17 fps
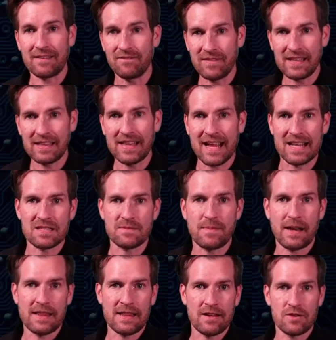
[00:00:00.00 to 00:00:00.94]
VLANs,
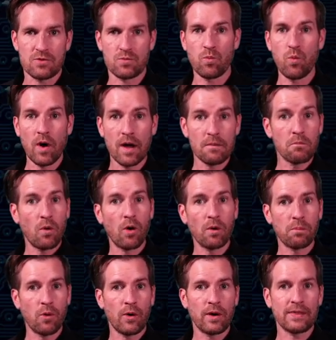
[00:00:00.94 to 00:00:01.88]
but there's one more
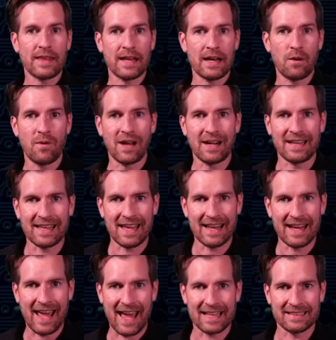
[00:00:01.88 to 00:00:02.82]
point that I want to
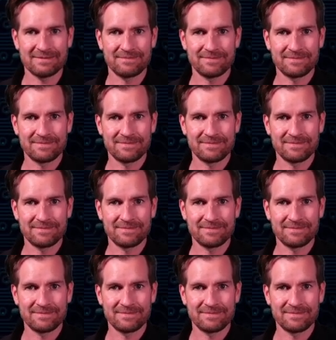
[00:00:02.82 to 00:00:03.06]
get at.